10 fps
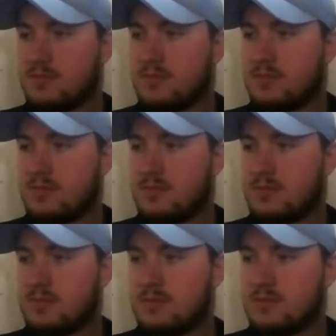
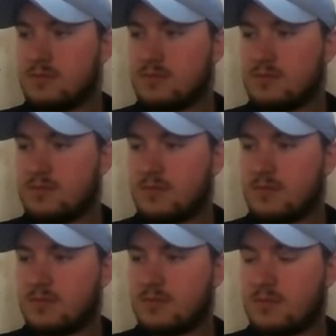
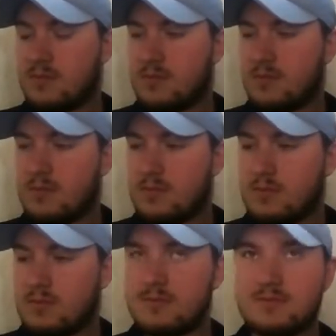
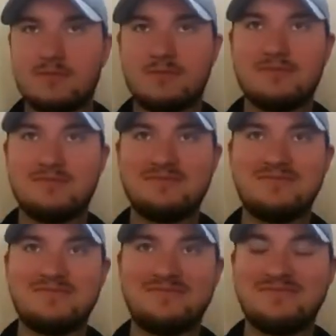
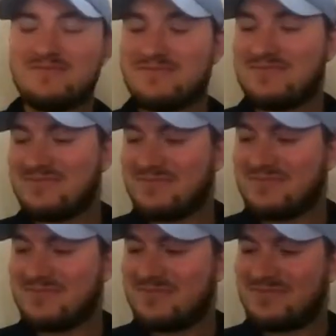
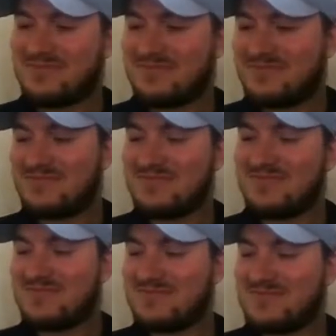
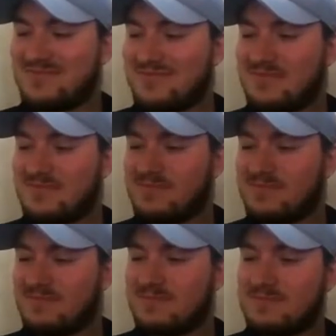
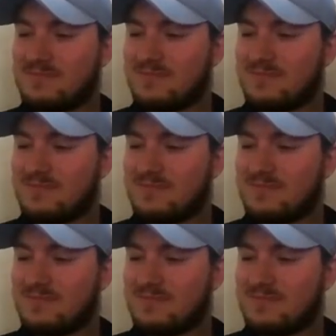(not speaking)